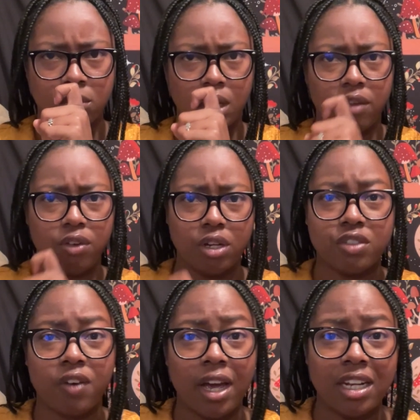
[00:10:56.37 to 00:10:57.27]
If you're as
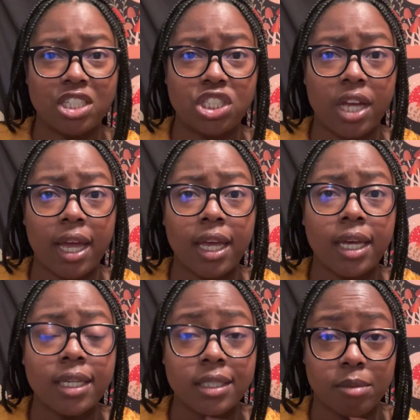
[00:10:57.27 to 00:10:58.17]
fine as Shang
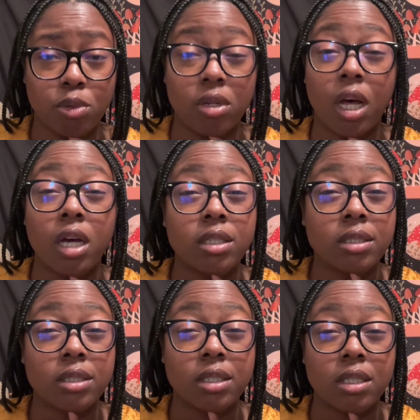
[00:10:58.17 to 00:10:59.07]
is in Mulan,
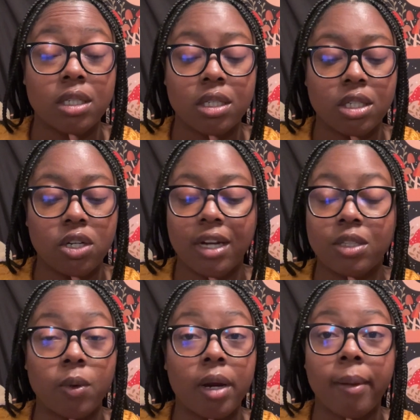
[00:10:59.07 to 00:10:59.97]
you don't have
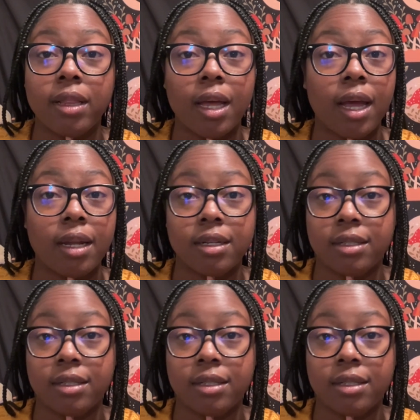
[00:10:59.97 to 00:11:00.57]
to worry about that.